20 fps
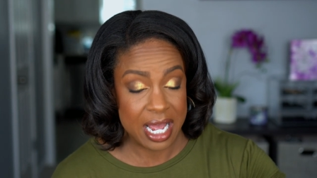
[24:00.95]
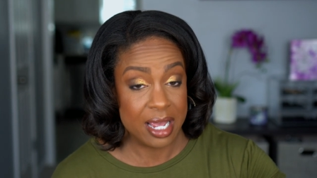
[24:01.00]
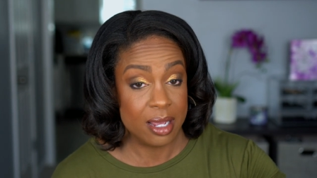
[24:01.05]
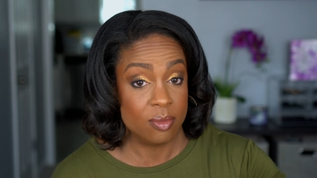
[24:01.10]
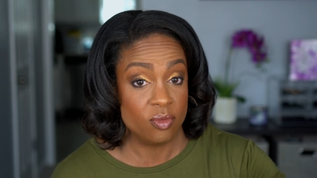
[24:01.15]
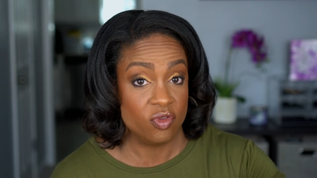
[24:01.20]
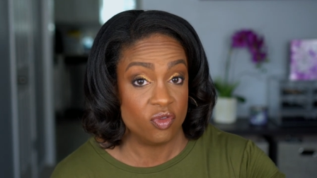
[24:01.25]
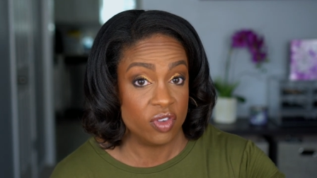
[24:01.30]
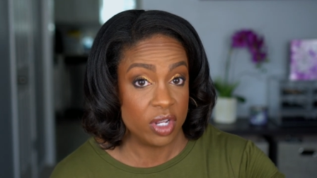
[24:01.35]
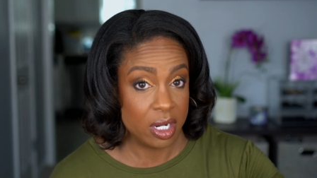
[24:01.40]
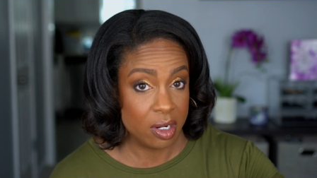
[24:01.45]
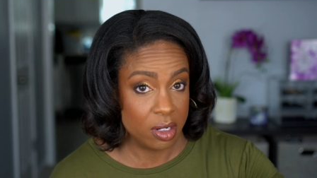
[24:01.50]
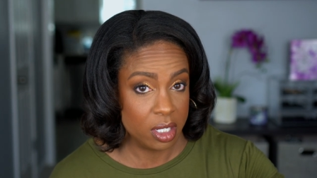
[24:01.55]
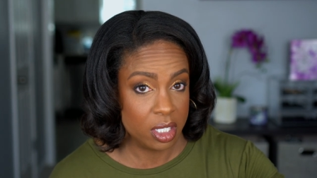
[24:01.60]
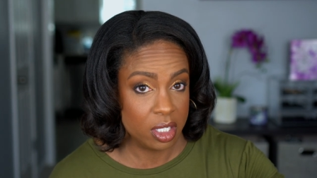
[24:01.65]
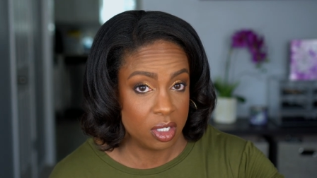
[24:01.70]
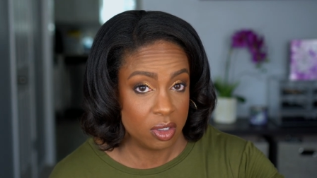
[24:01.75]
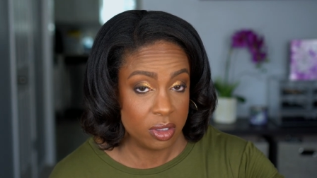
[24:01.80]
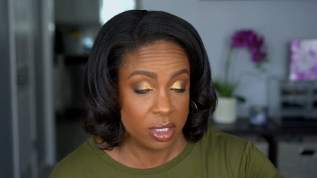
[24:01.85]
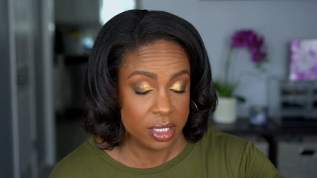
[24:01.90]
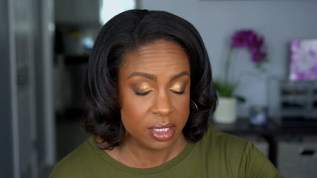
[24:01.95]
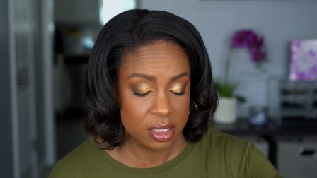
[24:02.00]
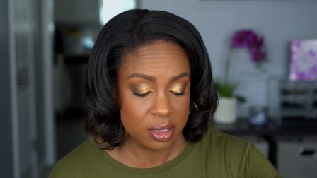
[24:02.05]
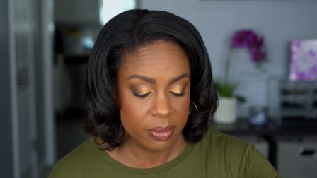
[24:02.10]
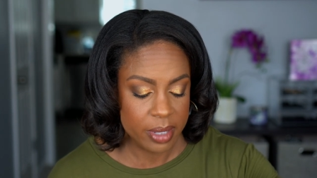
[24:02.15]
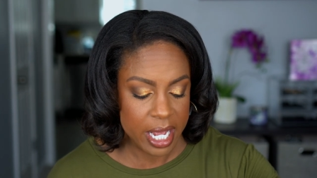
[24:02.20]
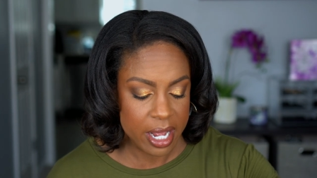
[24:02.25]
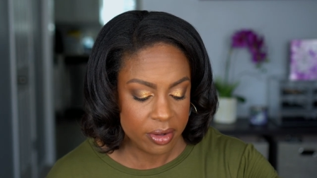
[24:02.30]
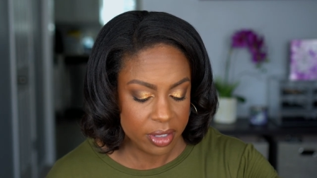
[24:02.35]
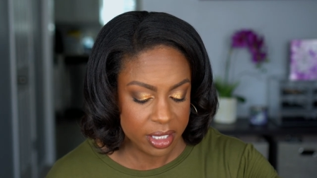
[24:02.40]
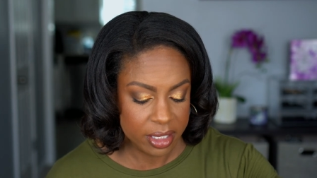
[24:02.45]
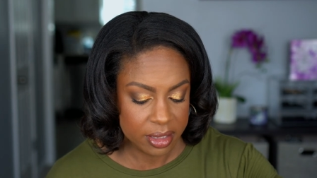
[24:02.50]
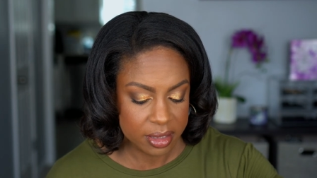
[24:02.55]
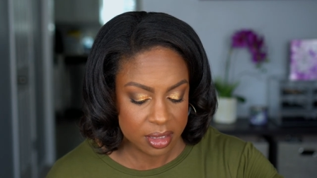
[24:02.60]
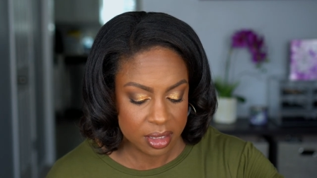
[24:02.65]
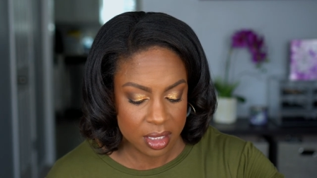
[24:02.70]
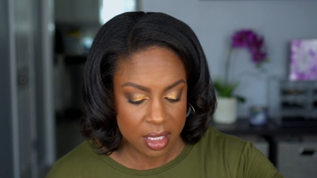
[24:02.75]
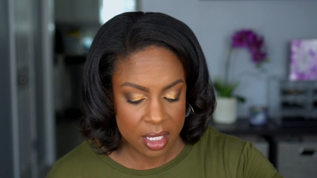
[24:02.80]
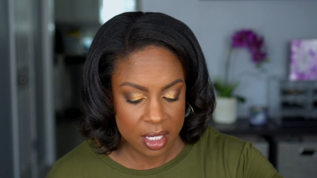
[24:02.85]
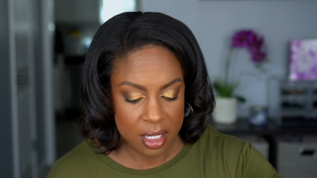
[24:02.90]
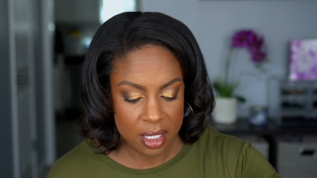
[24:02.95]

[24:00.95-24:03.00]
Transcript: I am very curious about it